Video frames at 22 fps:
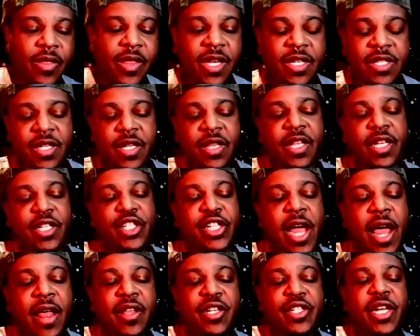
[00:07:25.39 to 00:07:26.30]
This the
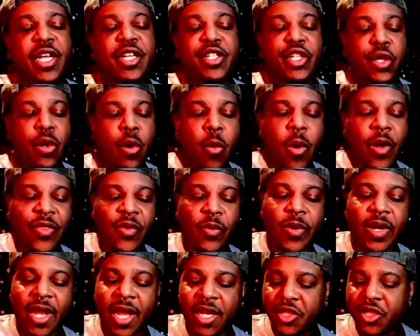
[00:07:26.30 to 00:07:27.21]
challenge is you want
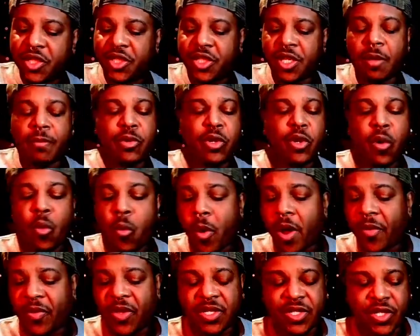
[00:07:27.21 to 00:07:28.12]
the relationship, you
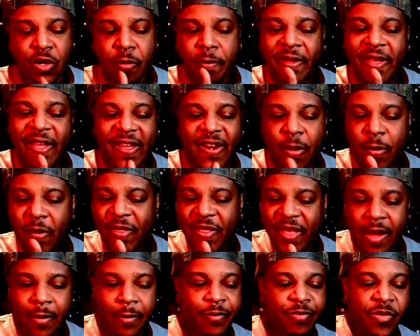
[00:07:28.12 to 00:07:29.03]
want this new beginning
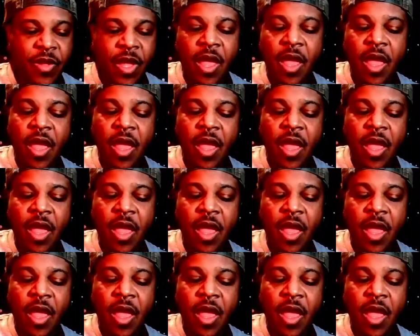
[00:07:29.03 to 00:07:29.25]
with them.